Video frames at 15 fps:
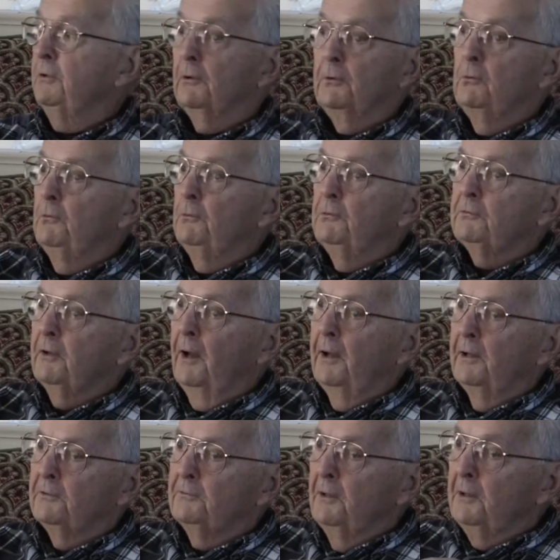you don't know who this guy
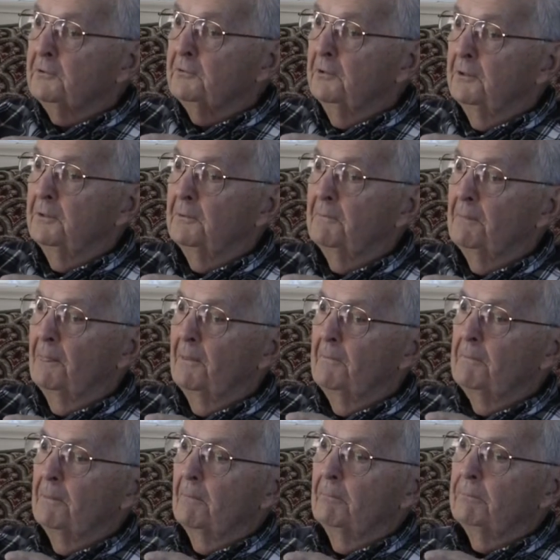is next to you.
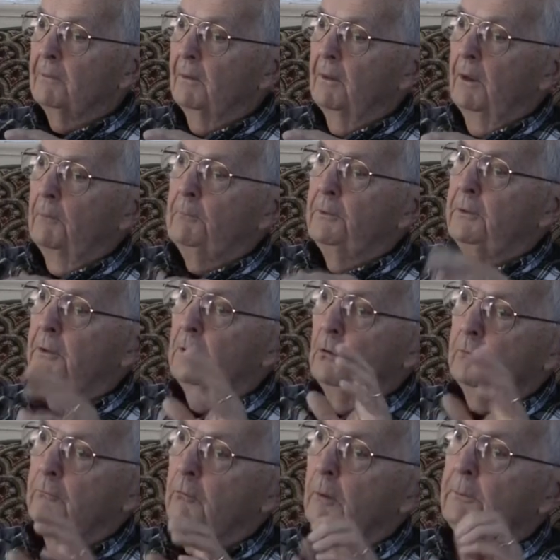Right. But you
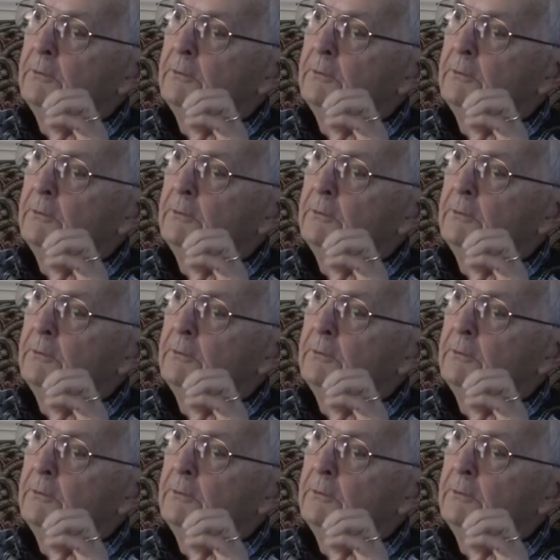look for a